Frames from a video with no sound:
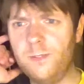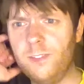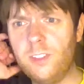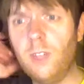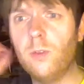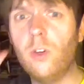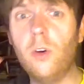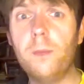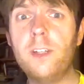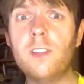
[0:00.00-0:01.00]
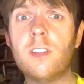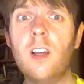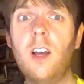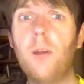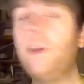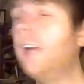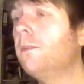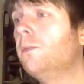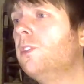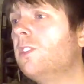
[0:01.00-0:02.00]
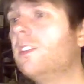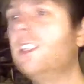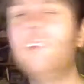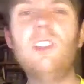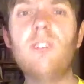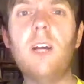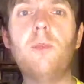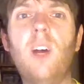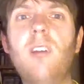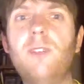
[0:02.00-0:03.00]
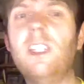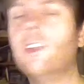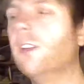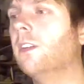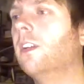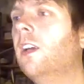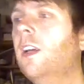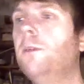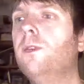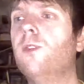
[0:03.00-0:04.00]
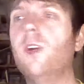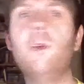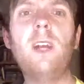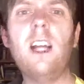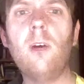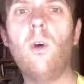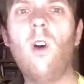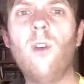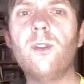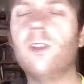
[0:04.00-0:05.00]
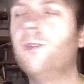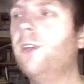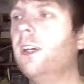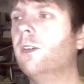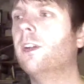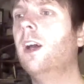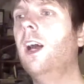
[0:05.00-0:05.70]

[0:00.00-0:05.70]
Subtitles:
so cool because a ploughman would just literally grab whatever he could before he went out onto the field.